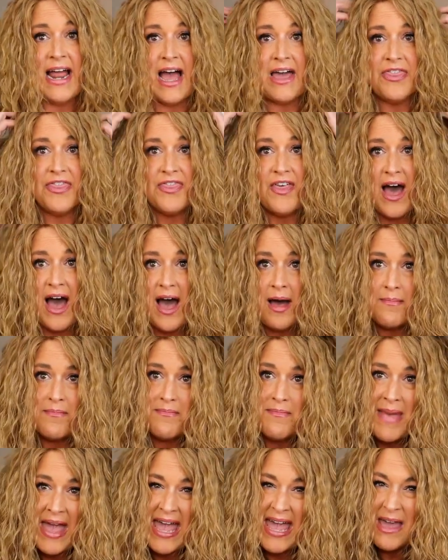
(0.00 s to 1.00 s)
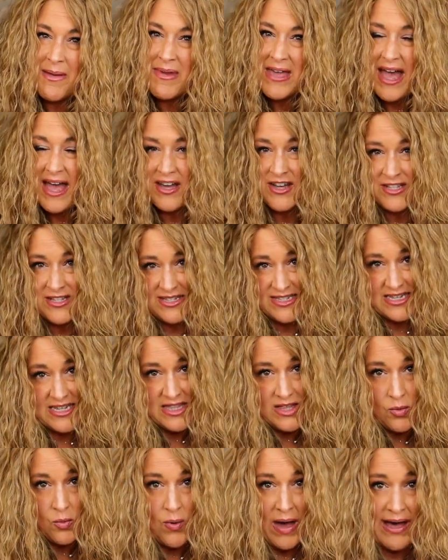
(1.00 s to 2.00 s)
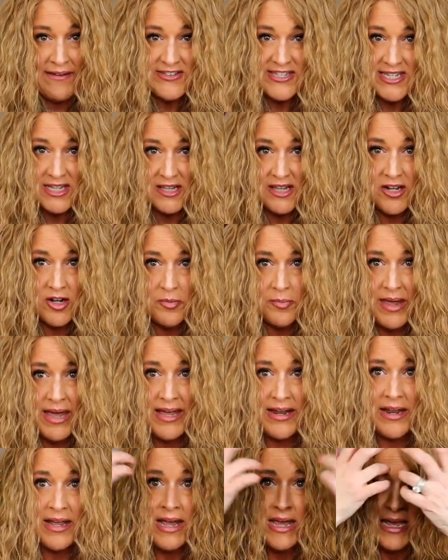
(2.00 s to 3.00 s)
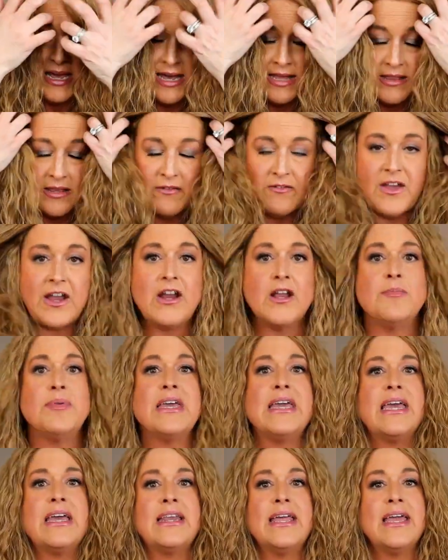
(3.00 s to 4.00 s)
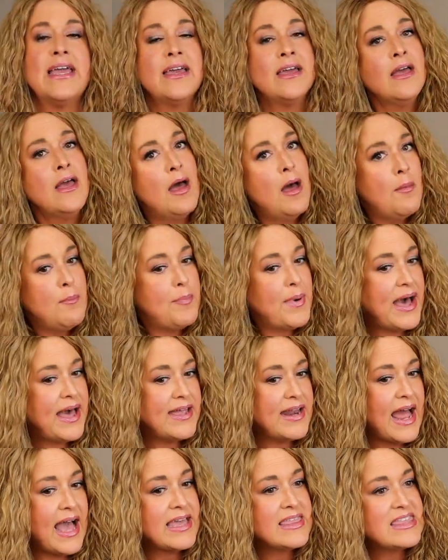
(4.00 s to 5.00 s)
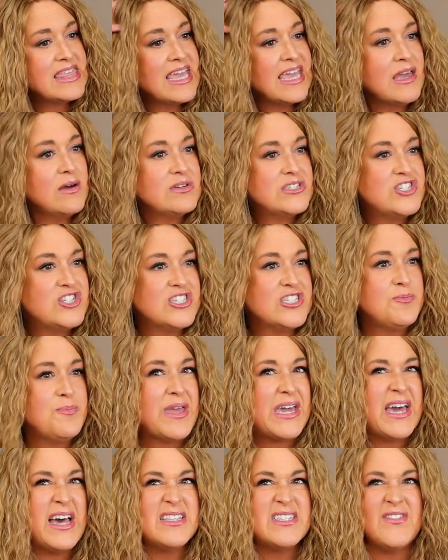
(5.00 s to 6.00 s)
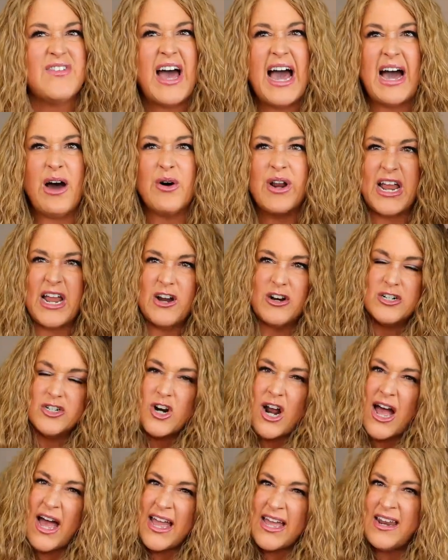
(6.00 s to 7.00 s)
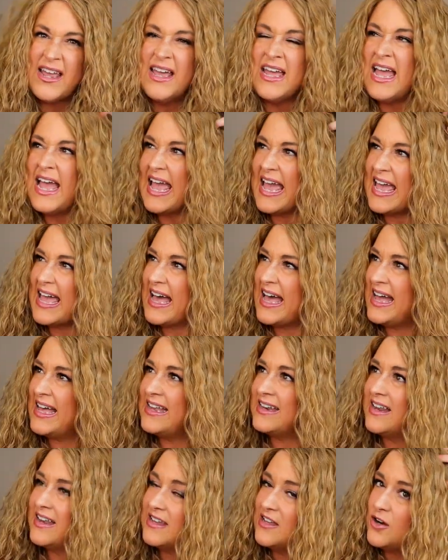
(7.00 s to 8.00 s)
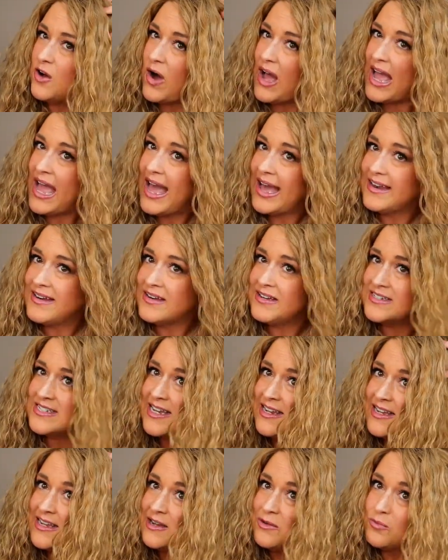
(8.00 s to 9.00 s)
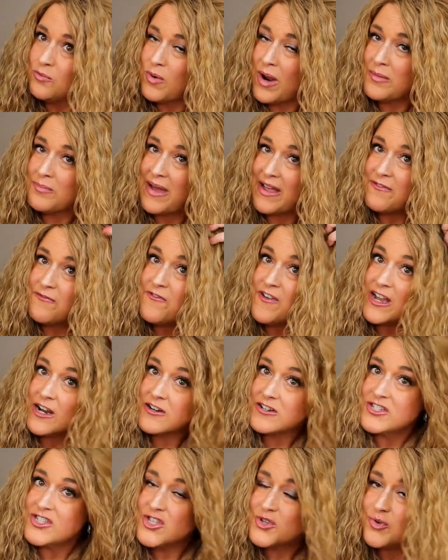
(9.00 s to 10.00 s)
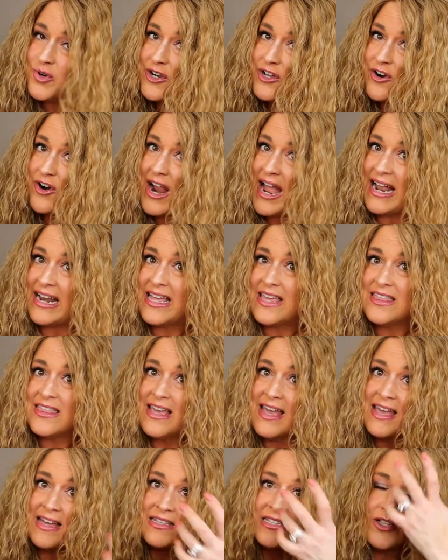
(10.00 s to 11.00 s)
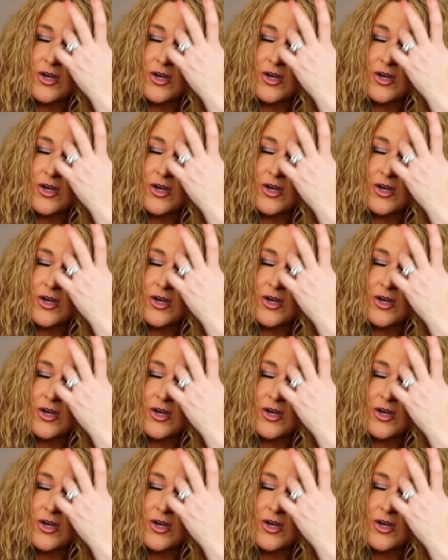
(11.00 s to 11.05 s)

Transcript: I thought maybe I could see the wefts a little bit in the very beginning, but I think it was just because of how it air dried, and you know, I hadn't run my fingers through it or anything.